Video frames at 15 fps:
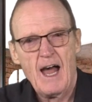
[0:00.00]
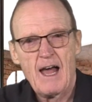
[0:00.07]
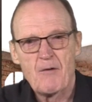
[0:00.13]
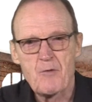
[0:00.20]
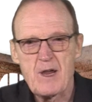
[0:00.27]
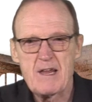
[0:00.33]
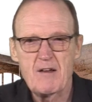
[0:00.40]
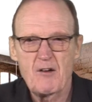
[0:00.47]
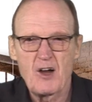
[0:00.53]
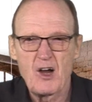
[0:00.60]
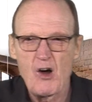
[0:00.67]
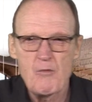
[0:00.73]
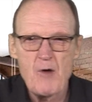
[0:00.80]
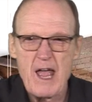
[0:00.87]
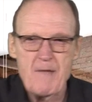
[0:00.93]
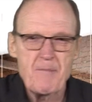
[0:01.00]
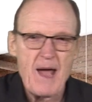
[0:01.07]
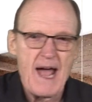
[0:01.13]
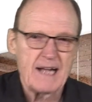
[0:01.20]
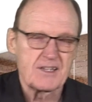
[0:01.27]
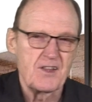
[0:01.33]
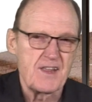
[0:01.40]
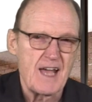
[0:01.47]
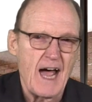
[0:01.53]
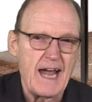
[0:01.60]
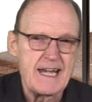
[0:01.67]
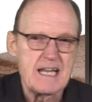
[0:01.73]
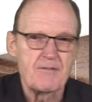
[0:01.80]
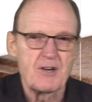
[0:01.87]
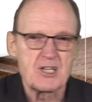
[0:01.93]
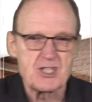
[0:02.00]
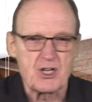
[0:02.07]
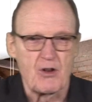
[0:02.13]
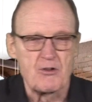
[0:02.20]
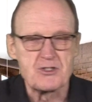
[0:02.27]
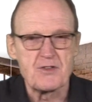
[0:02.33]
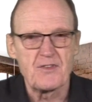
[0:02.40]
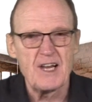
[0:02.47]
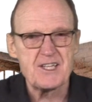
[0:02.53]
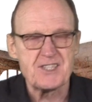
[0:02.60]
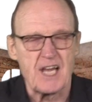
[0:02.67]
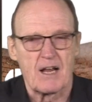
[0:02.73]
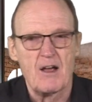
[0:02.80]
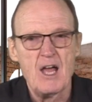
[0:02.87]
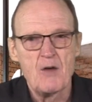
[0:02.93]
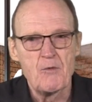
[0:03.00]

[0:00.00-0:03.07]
We go way back to the idea of an exclusive listing.